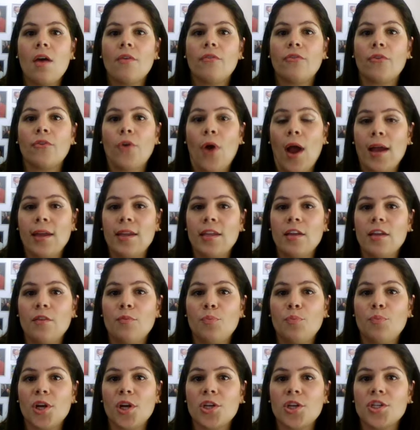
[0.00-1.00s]
variety
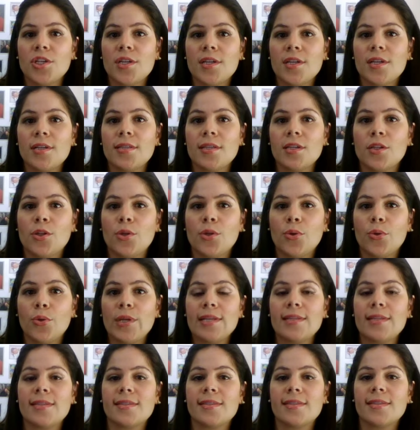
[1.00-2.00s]
of brushes,
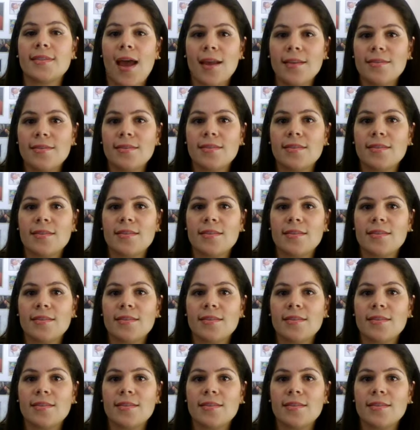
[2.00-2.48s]
including sets.